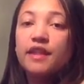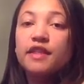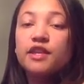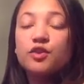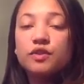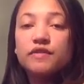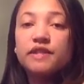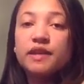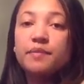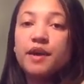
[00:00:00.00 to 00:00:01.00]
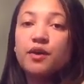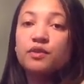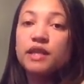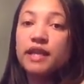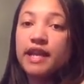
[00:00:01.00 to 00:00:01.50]
The use of seat
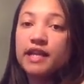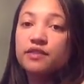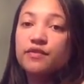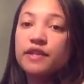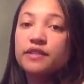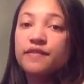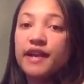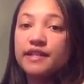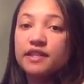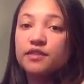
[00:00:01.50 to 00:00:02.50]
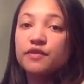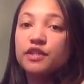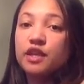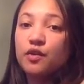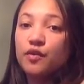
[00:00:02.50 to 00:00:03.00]
belts and hands-free devices for
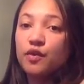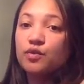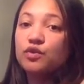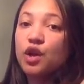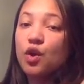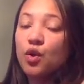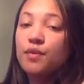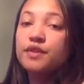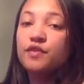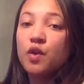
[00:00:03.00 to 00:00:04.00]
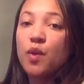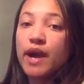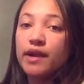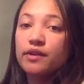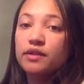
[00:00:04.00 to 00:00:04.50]
cell phones are always
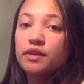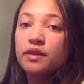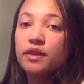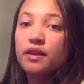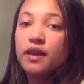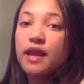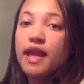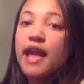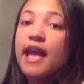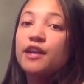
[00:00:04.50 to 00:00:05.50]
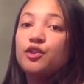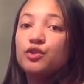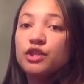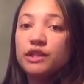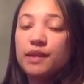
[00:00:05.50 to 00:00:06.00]
required. And you
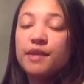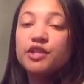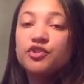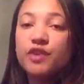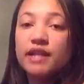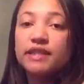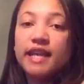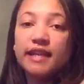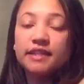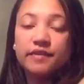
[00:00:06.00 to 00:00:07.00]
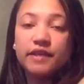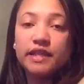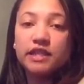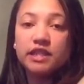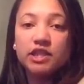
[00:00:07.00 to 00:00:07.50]
should limit distracting
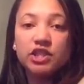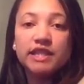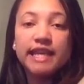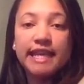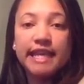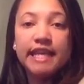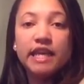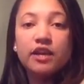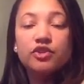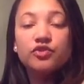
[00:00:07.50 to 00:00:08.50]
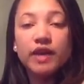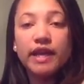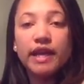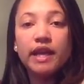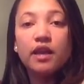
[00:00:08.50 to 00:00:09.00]
activities such as eating,
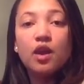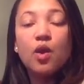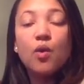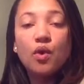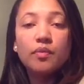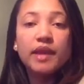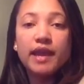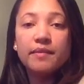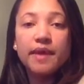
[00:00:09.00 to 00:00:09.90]
drinking, or applying